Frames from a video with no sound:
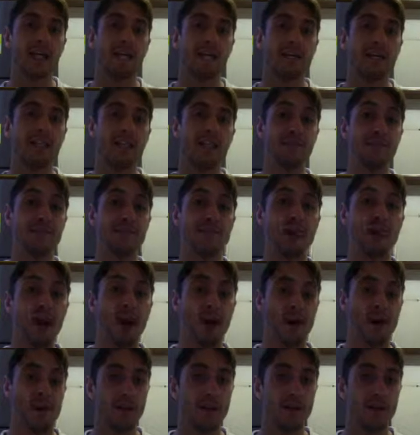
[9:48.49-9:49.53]

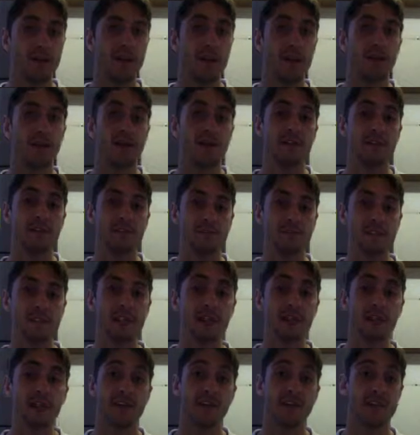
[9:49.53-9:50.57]
defined to
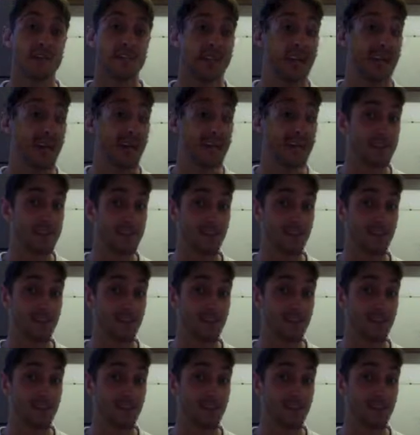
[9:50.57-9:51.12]
send us a task.